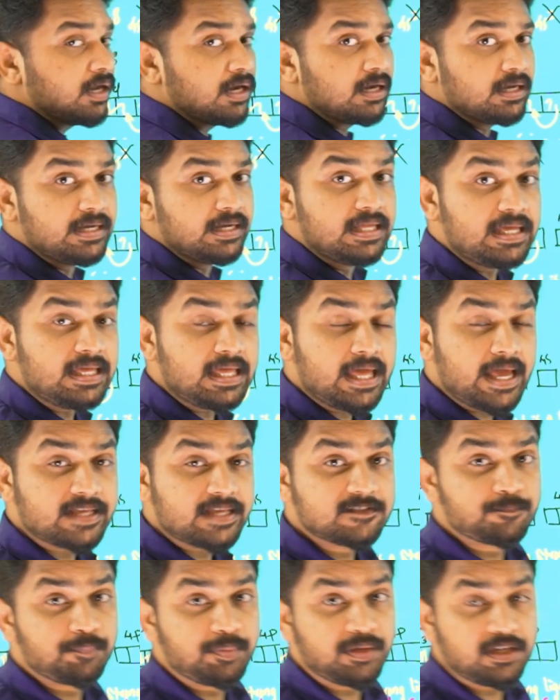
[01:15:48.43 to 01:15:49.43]

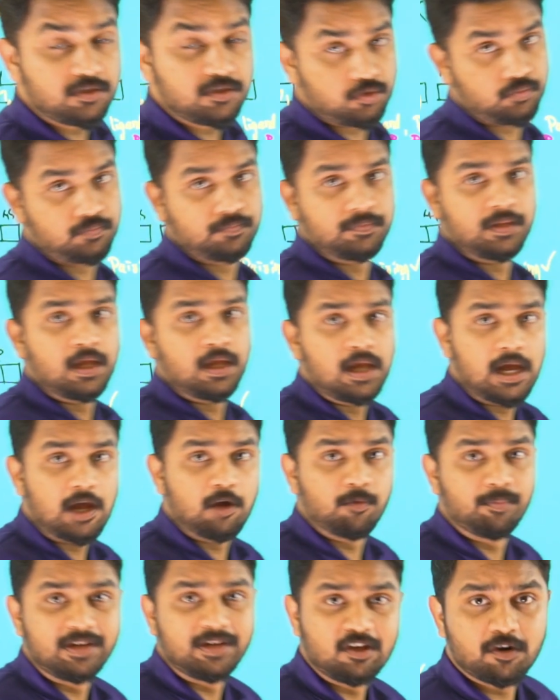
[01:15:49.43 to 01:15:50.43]
dsp2. How
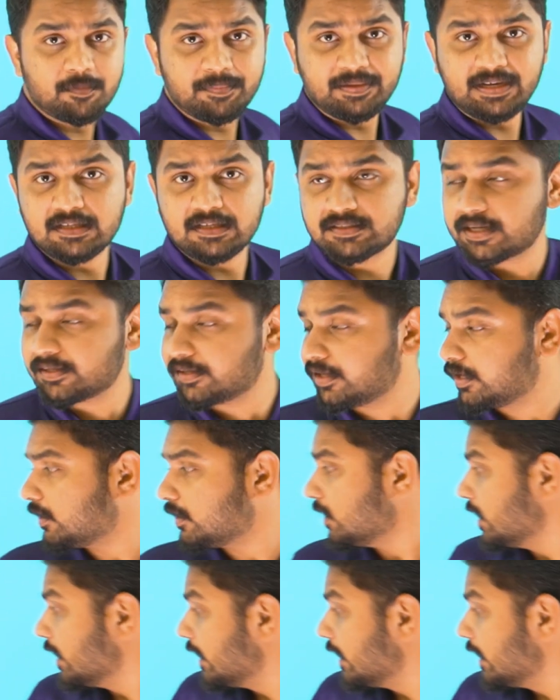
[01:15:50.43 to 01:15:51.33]
many orbitals are there?